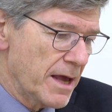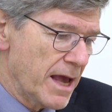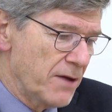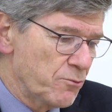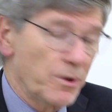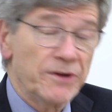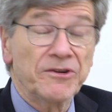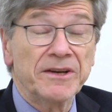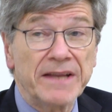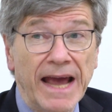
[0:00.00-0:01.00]
In
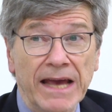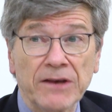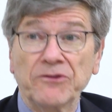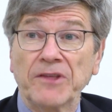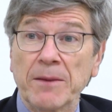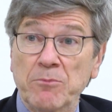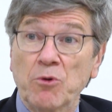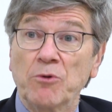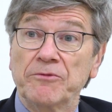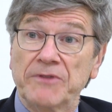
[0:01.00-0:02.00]
recent days, they
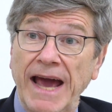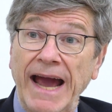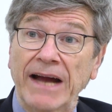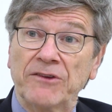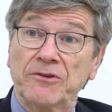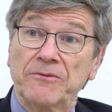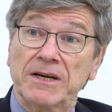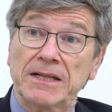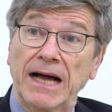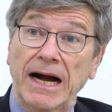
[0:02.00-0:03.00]
moved the hands of the
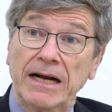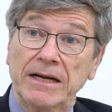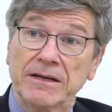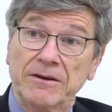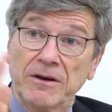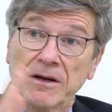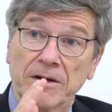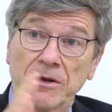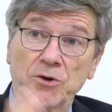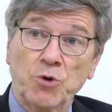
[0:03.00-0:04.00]
clock
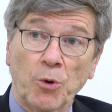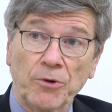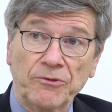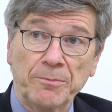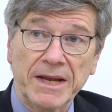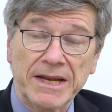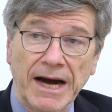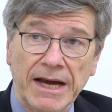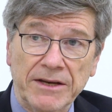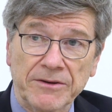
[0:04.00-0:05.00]
towards
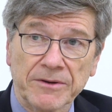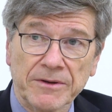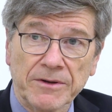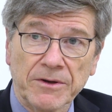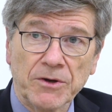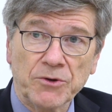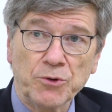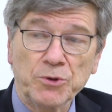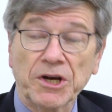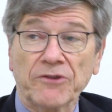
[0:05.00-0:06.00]
midnight
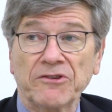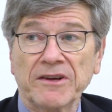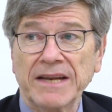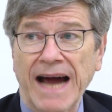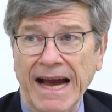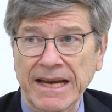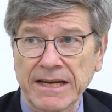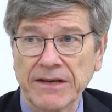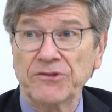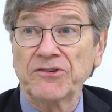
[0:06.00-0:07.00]
to just
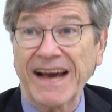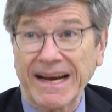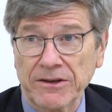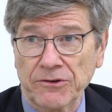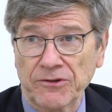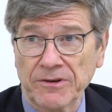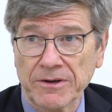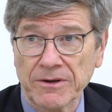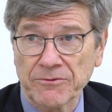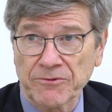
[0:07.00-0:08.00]
90 seconds
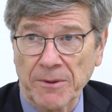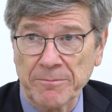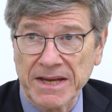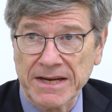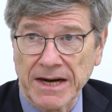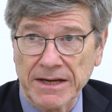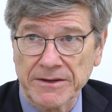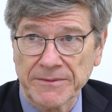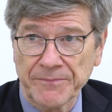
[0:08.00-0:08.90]
from midnight,